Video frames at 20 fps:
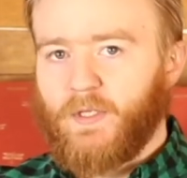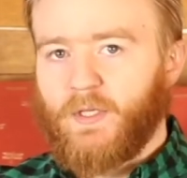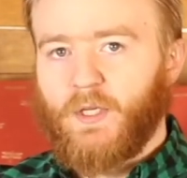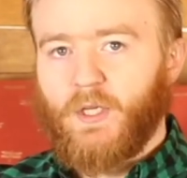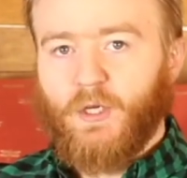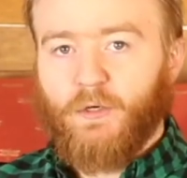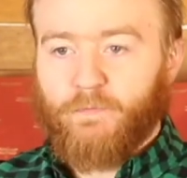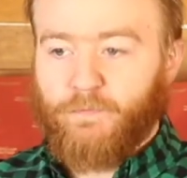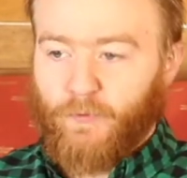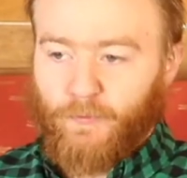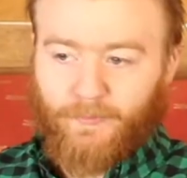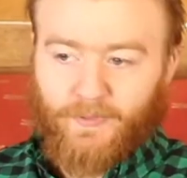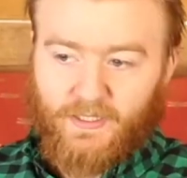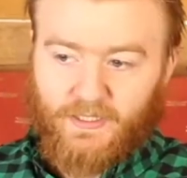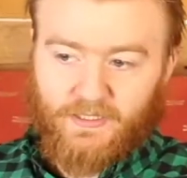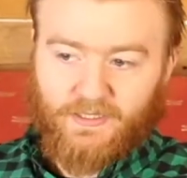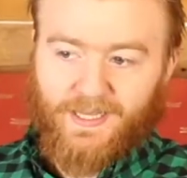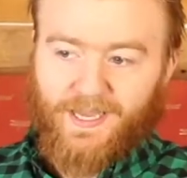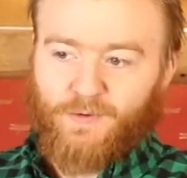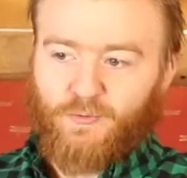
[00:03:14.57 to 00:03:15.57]
For
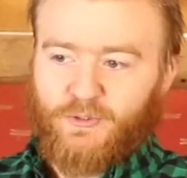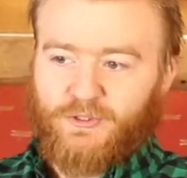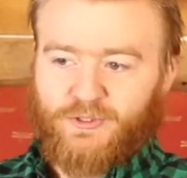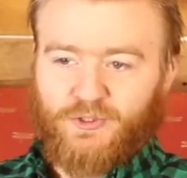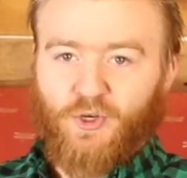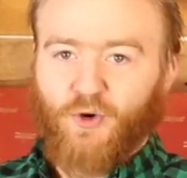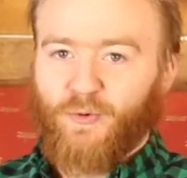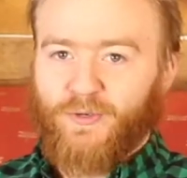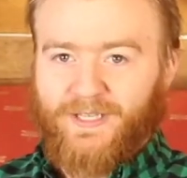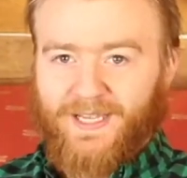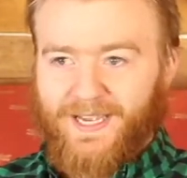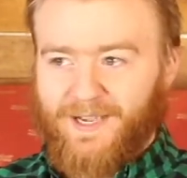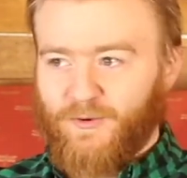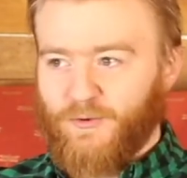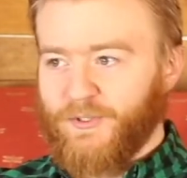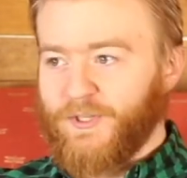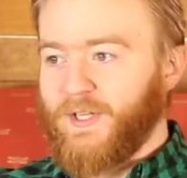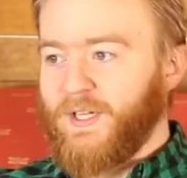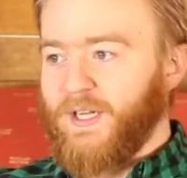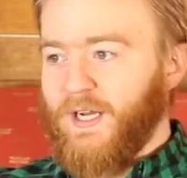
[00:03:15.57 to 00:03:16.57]
me, that was going
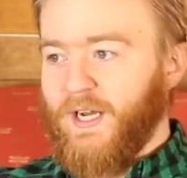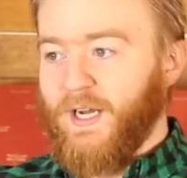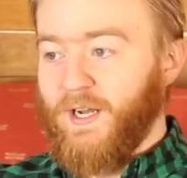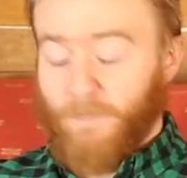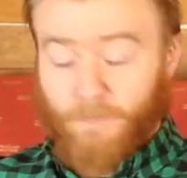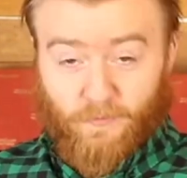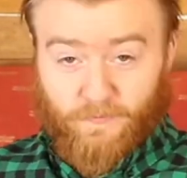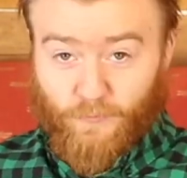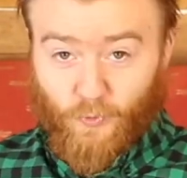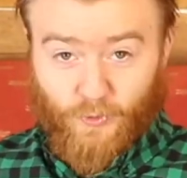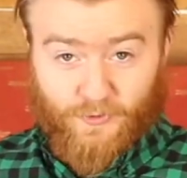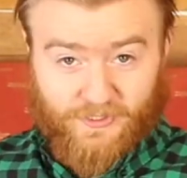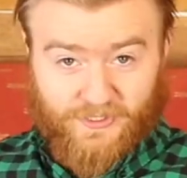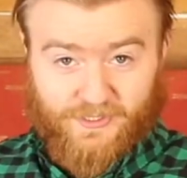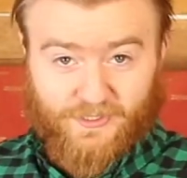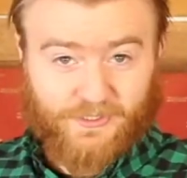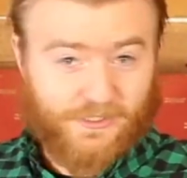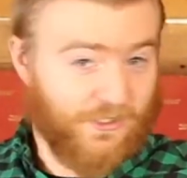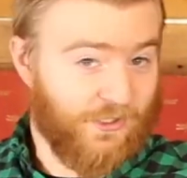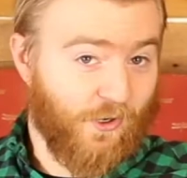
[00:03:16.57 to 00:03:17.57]
out before this
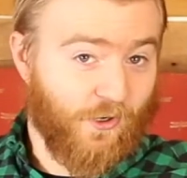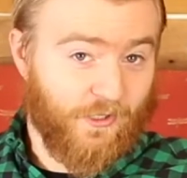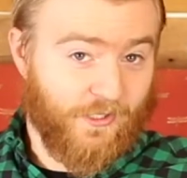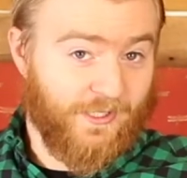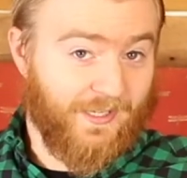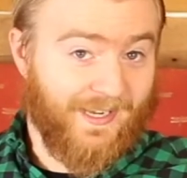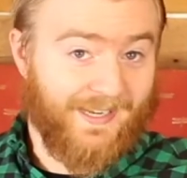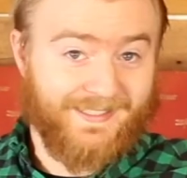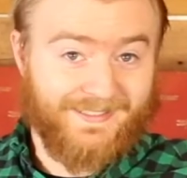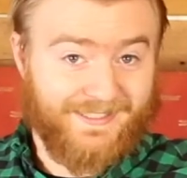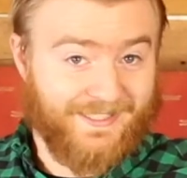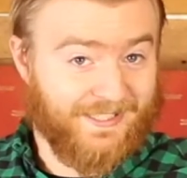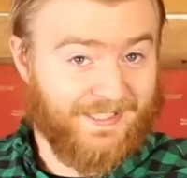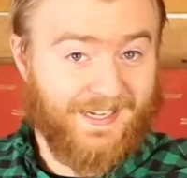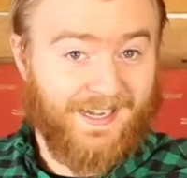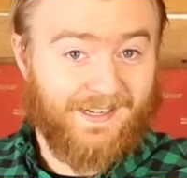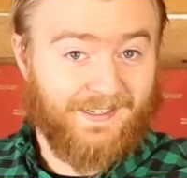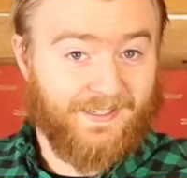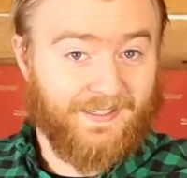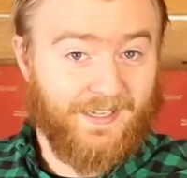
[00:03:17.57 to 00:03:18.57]
all started and
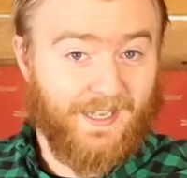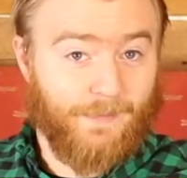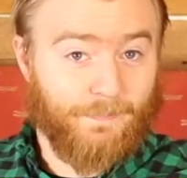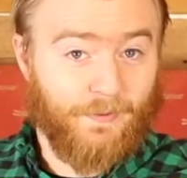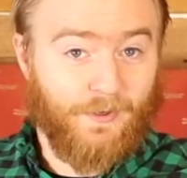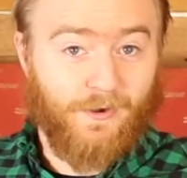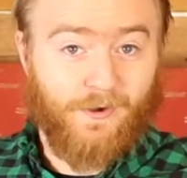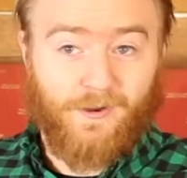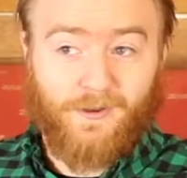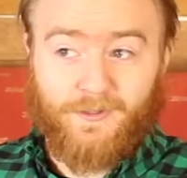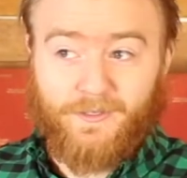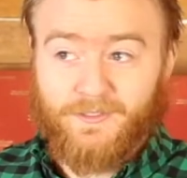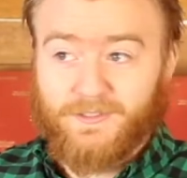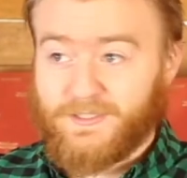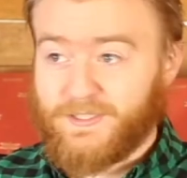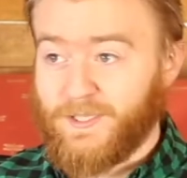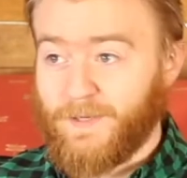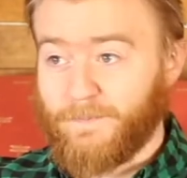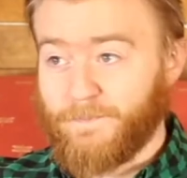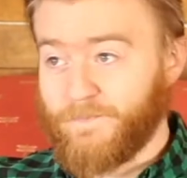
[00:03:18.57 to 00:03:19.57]
stocking up on
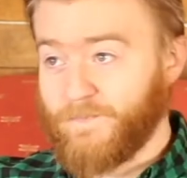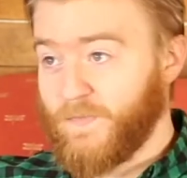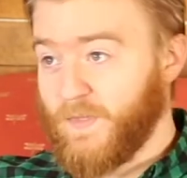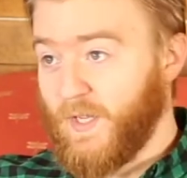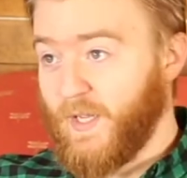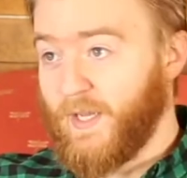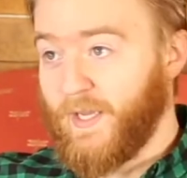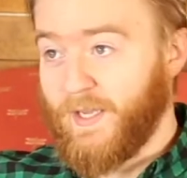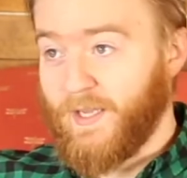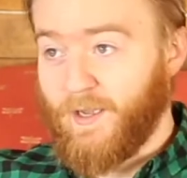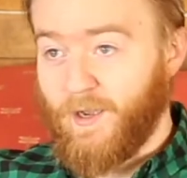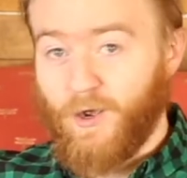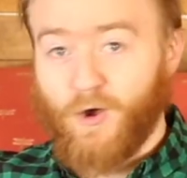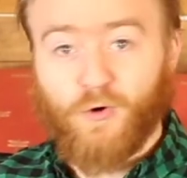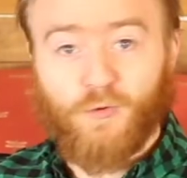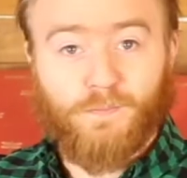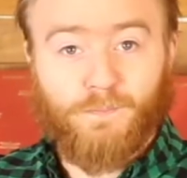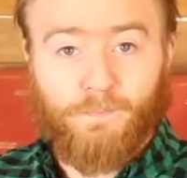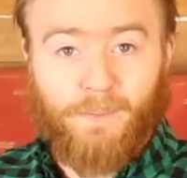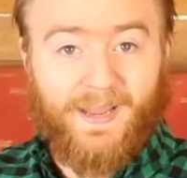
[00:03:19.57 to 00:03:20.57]
some
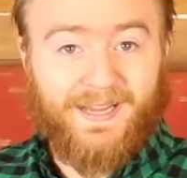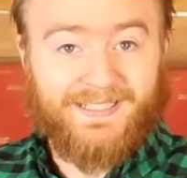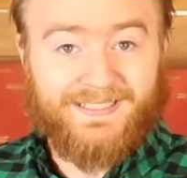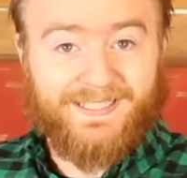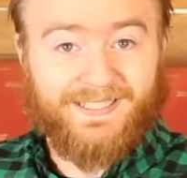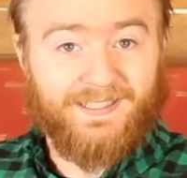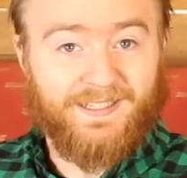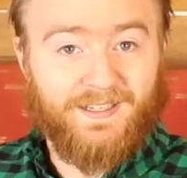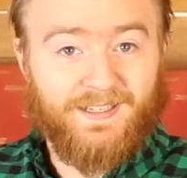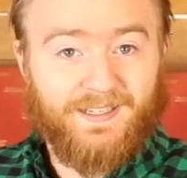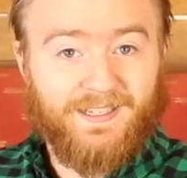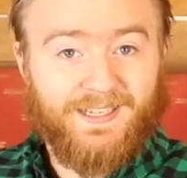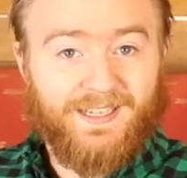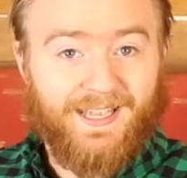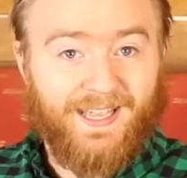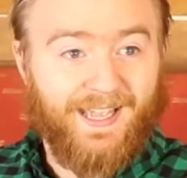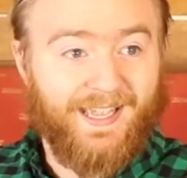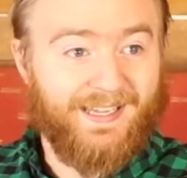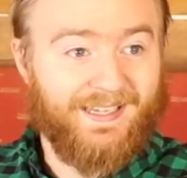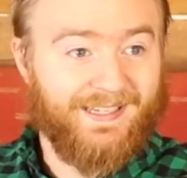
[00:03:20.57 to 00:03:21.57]
home painting
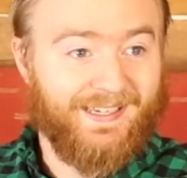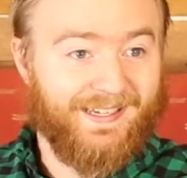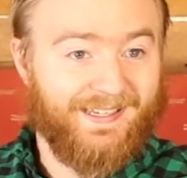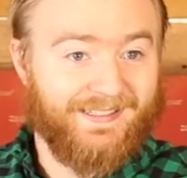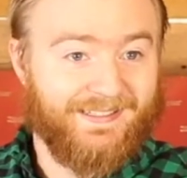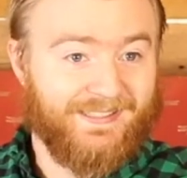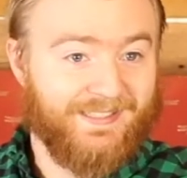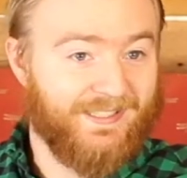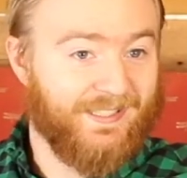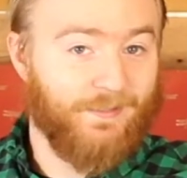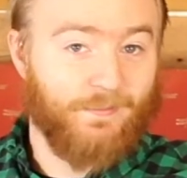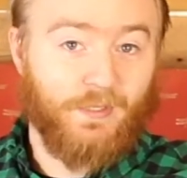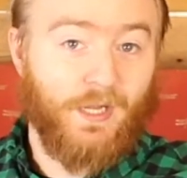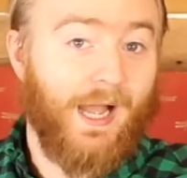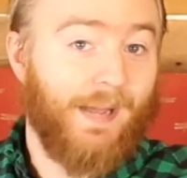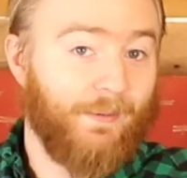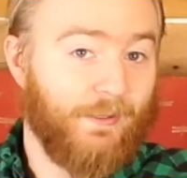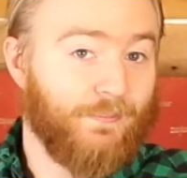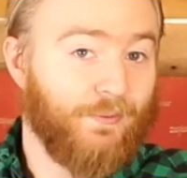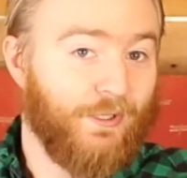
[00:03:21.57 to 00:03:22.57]
and some
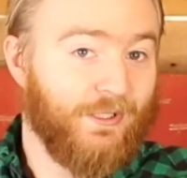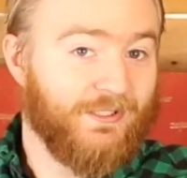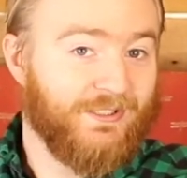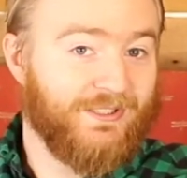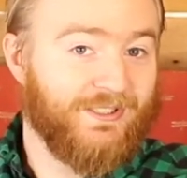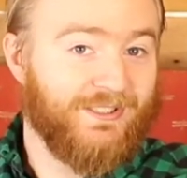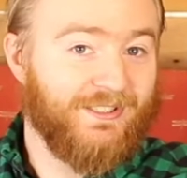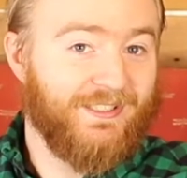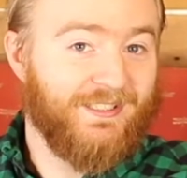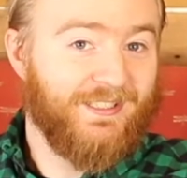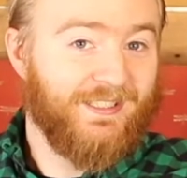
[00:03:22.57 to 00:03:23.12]
comic books.